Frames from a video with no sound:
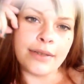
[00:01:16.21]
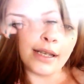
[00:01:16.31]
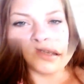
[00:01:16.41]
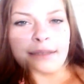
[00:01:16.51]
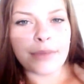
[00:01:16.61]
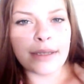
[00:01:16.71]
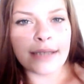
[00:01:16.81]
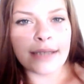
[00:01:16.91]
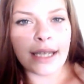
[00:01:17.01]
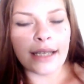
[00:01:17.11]
Be the
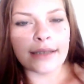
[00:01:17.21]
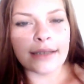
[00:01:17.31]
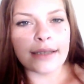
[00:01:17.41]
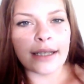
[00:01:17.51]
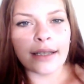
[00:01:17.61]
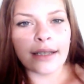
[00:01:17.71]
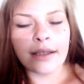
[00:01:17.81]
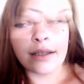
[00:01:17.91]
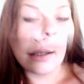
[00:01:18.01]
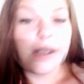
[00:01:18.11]
simplest things, like
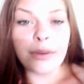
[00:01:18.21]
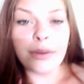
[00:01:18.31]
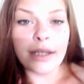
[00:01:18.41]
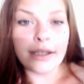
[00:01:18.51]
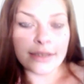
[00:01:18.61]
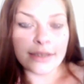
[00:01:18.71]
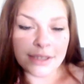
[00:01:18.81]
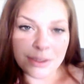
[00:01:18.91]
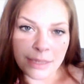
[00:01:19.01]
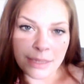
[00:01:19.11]
no matter what your
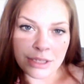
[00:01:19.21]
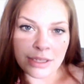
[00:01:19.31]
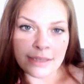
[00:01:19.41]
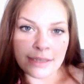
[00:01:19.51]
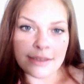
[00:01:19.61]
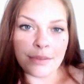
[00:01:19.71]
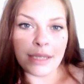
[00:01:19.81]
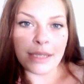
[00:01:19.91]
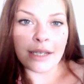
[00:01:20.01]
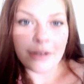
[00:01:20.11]
situation is,
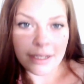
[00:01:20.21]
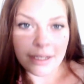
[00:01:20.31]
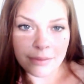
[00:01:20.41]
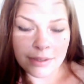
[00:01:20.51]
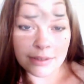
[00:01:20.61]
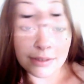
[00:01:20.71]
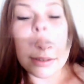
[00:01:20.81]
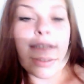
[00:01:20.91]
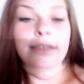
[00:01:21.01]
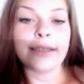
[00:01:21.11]
be grateful. Okay, I'll
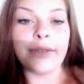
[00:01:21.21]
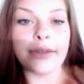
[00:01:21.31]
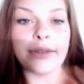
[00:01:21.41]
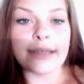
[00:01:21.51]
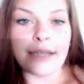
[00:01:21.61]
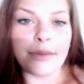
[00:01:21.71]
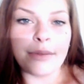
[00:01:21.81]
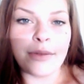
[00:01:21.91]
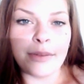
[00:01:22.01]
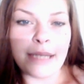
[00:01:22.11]
just give you an example
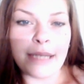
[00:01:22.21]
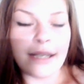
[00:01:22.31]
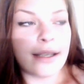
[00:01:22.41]
for me.